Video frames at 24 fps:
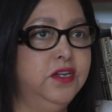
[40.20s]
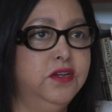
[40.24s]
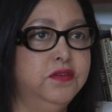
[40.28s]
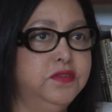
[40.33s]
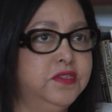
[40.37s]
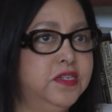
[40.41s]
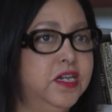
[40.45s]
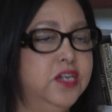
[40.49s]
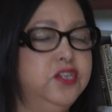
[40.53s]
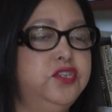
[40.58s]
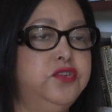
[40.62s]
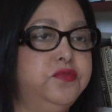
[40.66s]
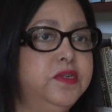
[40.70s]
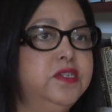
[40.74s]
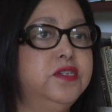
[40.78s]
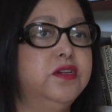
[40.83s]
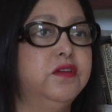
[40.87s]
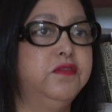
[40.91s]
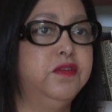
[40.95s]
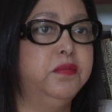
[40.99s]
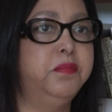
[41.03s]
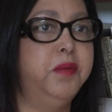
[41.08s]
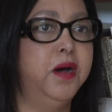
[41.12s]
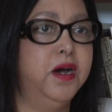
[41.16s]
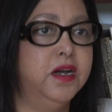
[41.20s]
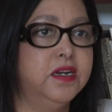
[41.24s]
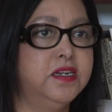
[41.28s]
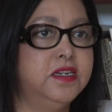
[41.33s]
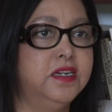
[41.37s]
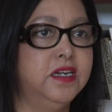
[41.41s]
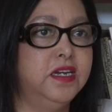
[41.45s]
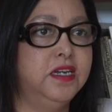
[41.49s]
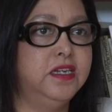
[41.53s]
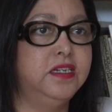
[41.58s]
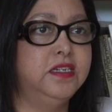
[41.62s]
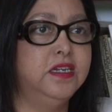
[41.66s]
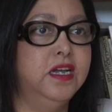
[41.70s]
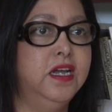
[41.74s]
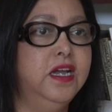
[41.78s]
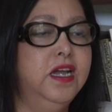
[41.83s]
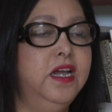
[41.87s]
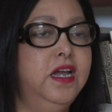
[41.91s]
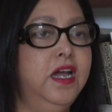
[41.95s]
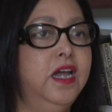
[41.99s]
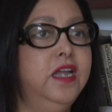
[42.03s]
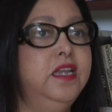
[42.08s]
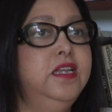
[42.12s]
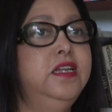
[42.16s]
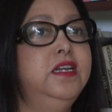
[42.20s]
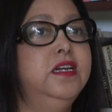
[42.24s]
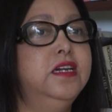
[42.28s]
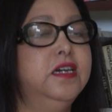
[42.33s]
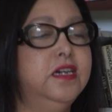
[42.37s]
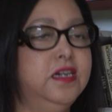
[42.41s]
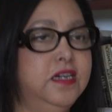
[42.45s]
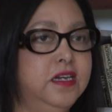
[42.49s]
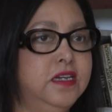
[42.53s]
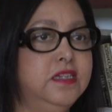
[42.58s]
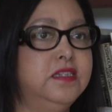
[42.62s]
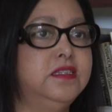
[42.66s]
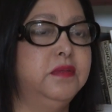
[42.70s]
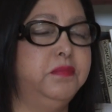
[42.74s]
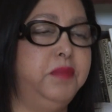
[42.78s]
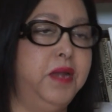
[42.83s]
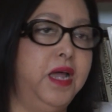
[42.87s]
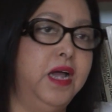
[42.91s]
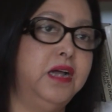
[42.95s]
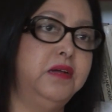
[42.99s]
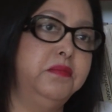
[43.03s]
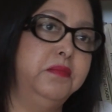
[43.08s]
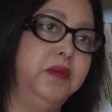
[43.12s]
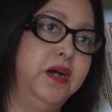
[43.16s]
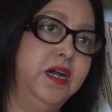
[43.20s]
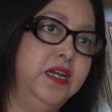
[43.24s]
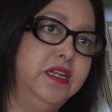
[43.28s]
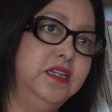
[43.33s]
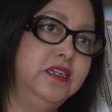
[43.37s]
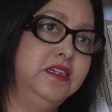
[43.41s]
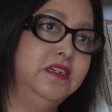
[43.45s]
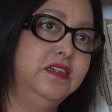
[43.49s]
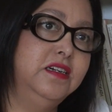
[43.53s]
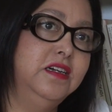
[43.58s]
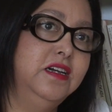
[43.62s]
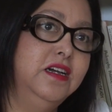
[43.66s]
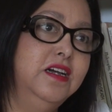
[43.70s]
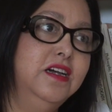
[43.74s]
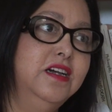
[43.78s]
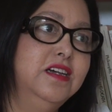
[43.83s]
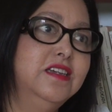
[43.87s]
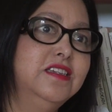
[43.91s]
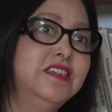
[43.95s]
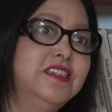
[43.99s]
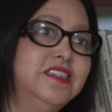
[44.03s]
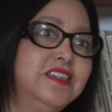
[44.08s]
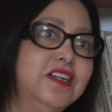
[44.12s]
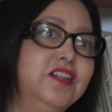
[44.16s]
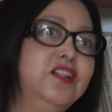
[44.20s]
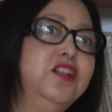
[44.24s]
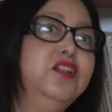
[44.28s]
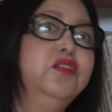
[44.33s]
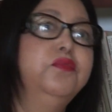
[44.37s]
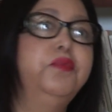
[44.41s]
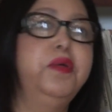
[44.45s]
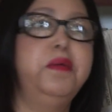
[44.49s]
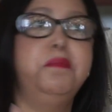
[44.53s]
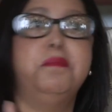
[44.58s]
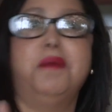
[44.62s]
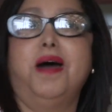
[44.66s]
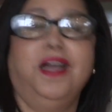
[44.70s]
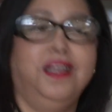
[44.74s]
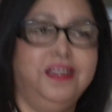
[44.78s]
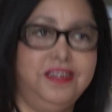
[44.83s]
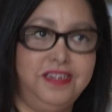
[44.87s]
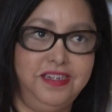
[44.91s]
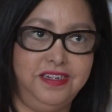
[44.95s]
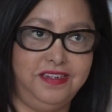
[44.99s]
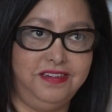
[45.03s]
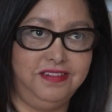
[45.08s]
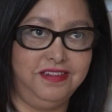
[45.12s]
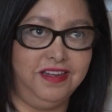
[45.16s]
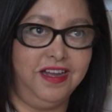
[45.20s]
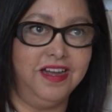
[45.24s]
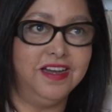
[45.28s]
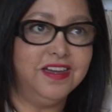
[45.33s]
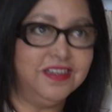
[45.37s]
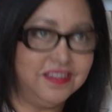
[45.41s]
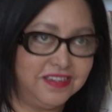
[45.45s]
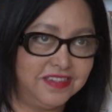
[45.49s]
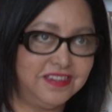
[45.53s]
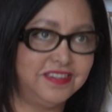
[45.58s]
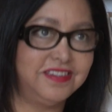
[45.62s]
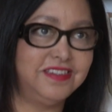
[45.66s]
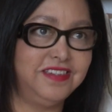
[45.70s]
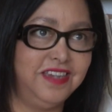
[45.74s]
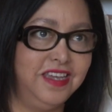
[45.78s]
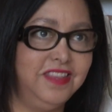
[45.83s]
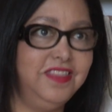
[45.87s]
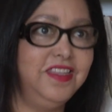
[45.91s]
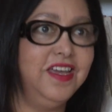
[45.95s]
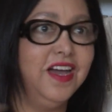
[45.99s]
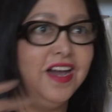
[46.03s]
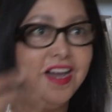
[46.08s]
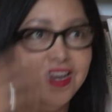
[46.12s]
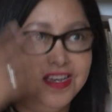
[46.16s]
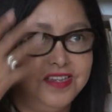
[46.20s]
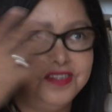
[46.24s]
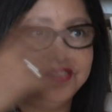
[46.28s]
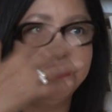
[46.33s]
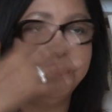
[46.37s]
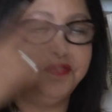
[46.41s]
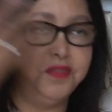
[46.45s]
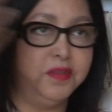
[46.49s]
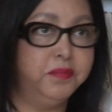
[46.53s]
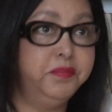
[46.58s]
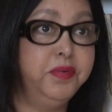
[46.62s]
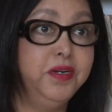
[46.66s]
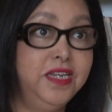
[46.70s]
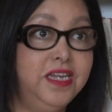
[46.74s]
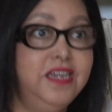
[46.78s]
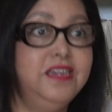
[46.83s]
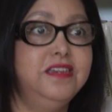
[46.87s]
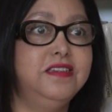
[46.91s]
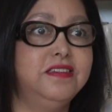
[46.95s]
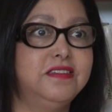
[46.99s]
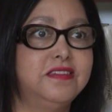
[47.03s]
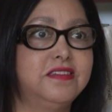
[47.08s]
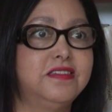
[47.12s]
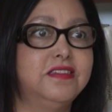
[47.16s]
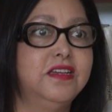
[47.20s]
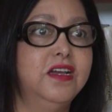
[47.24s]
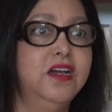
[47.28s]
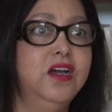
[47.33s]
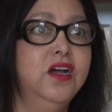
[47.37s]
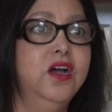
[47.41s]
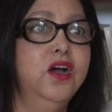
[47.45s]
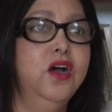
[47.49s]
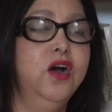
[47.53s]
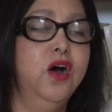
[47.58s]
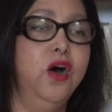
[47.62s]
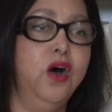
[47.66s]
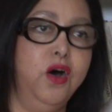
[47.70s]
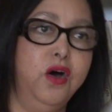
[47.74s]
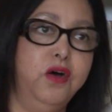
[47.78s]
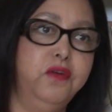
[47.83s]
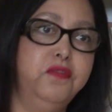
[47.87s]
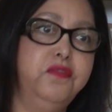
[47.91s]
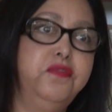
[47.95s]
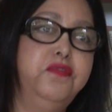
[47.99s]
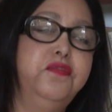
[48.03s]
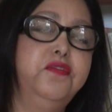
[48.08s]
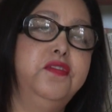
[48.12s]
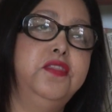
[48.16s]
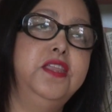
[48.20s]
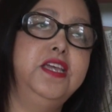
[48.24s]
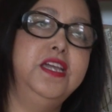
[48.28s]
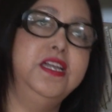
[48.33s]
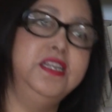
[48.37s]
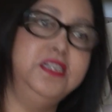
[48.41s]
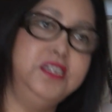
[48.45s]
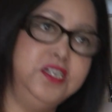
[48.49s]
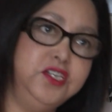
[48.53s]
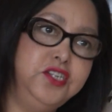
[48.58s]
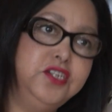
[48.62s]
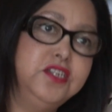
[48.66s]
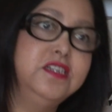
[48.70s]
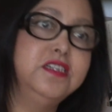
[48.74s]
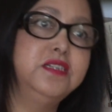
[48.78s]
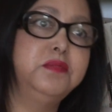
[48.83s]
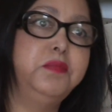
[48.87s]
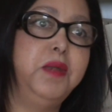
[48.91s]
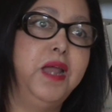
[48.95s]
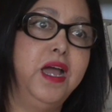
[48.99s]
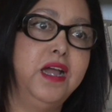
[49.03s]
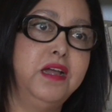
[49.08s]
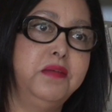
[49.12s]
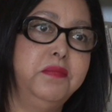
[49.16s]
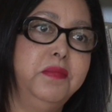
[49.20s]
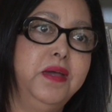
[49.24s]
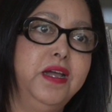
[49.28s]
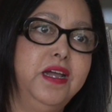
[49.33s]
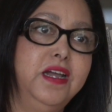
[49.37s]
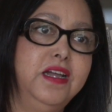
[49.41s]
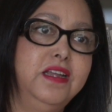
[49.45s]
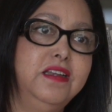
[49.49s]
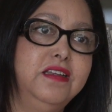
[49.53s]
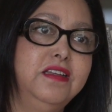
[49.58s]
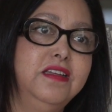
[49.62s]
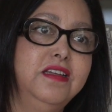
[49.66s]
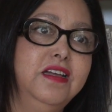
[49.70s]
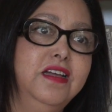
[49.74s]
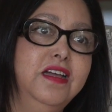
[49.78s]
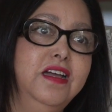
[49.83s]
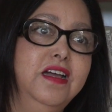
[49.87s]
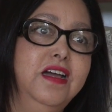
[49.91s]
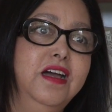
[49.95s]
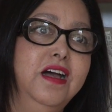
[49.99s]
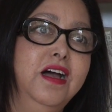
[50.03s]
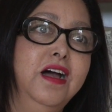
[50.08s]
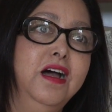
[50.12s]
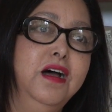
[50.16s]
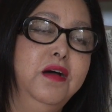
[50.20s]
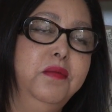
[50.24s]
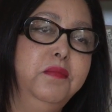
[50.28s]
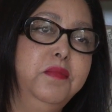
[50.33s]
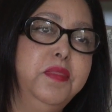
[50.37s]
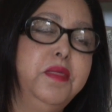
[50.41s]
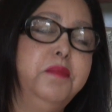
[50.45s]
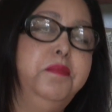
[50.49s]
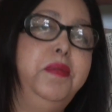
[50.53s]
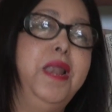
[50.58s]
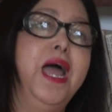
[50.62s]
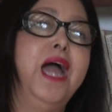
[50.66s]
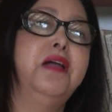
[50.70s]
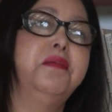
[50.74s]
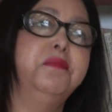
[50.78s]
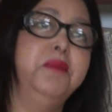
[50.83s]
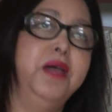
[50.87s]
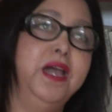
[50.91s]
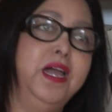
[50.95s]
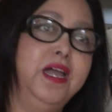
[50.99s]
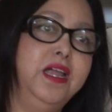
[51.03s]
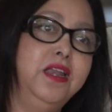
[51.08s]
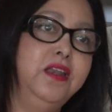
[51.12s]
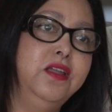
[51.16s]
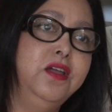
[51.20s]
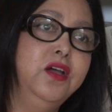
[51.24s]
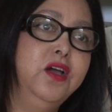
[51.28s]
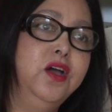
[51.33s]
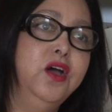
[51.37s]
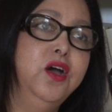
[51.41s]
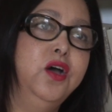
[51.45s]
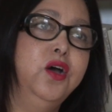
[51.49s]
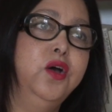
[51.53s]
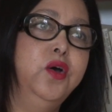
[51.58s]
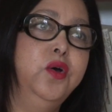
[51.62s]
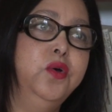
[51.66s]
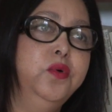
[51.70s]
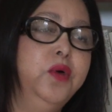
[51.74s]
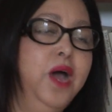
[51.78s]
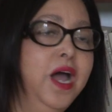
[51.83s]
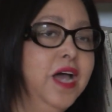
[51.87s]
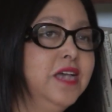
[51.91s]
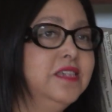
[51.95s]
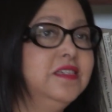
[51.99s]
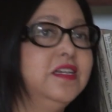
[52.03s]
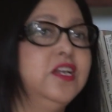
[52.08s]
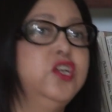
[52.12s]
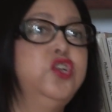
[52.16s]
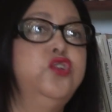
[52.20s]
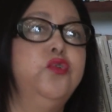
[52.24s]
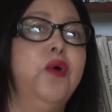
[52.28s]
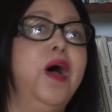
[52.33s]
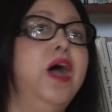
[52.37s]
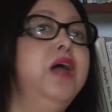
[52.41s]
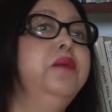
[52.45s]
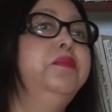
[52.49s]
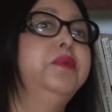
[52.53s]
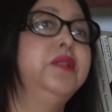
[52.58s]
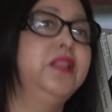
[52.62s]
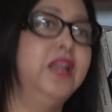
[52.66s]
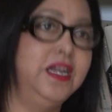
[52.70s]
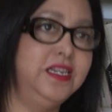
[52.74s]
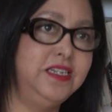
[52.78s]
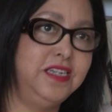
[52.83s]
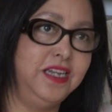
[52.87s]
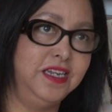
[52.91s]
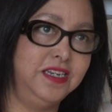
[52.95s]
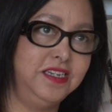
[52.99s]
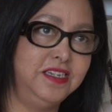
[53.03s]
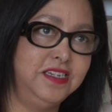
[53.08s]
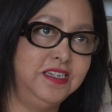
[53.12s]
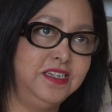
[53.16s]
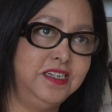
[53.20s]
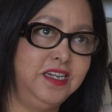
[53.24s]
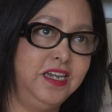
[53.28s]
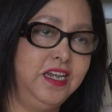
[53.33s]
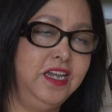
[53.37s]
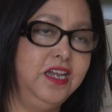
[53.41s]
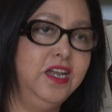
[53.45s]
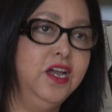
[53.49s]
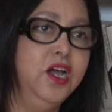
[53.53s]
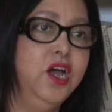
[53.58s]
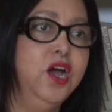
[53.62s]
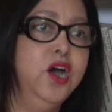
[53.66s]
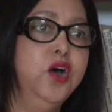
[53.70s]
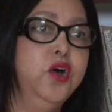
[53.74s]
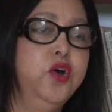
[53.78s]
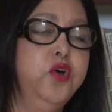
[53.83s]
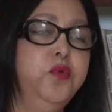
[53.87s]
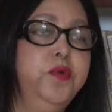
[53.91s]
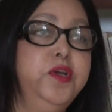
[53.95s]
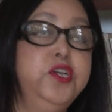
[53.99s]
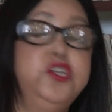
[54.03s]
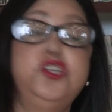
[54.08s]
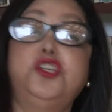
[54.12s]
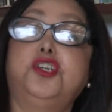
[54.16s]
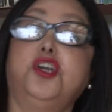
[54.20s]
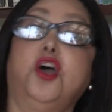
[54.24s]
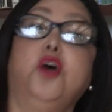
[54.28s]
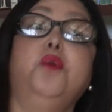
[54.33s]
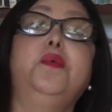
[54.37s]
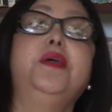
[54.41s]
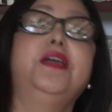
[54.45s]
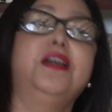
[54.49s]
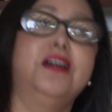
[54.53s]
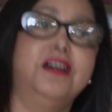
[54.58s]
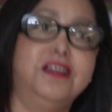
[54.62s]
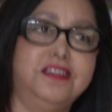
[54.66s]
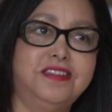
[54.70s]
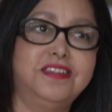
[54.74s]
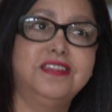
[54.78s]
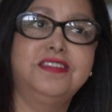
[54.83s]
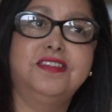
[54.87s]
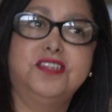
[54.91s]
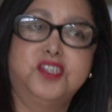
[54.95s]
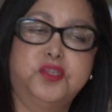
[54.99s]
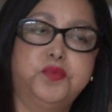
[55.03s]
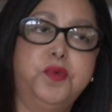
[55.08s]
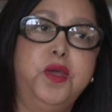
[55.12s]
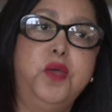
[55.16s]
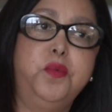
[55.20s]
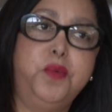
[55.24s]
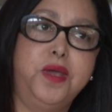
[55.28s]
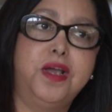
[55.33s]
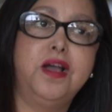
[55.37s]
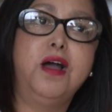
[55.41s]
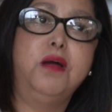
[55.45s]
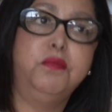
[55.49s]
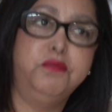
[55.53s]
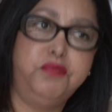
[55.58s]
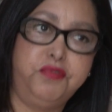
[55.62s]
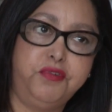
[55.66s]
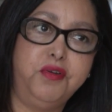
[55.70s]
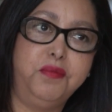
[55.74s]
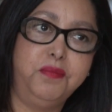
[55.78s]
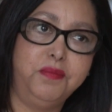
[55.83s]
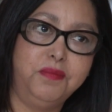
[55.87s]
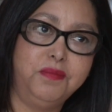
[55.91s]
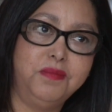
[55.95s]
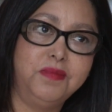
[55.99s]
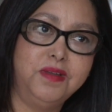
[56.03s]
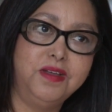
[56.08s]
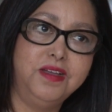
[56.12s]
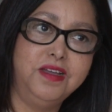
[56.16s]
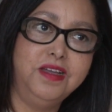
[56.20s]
centuries of apartheid. And here is the black minor still reminding us, in the eyes of the police, of the indigenous black man. The black man who has a tribal identity, who is showing us this is where we come from.